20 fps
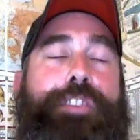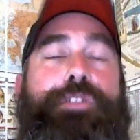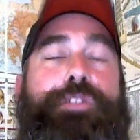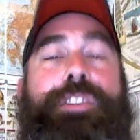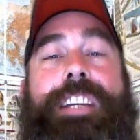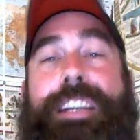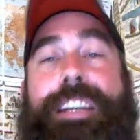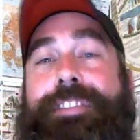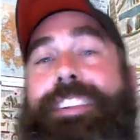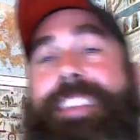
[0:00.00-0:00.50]
you're
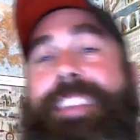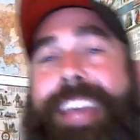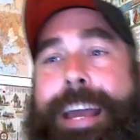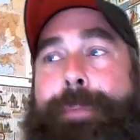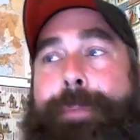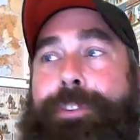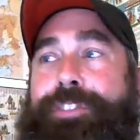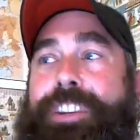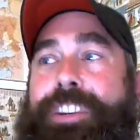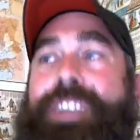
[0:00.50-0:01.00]
giving the
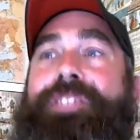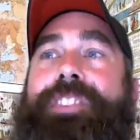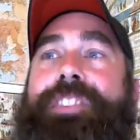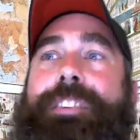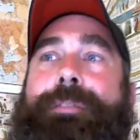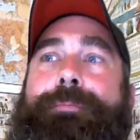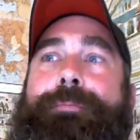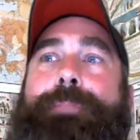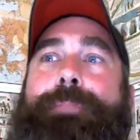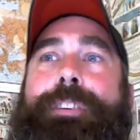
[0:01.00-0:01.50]
animals
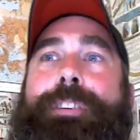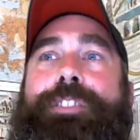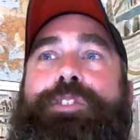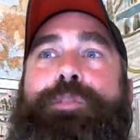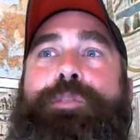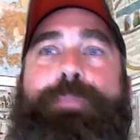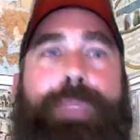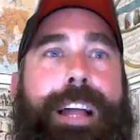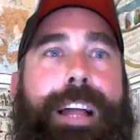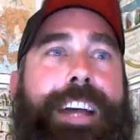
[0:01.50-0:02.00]
isn't been
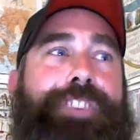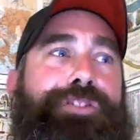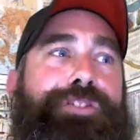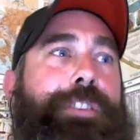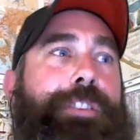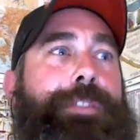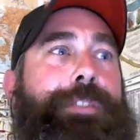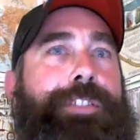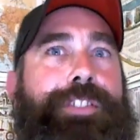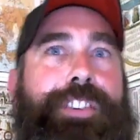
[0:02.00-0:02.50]
spliced
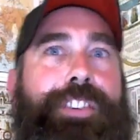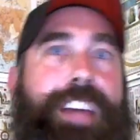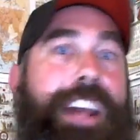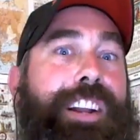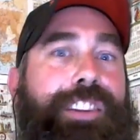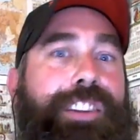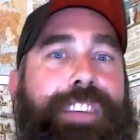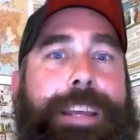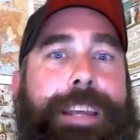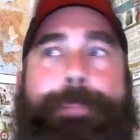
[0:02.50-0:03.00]

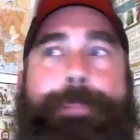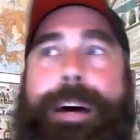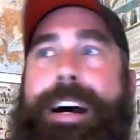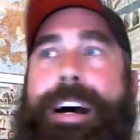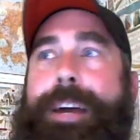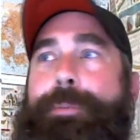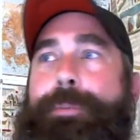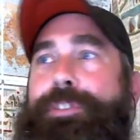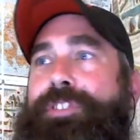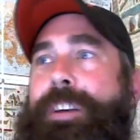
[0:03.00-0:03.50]
genetically
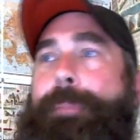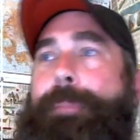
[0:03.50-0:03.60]
by with some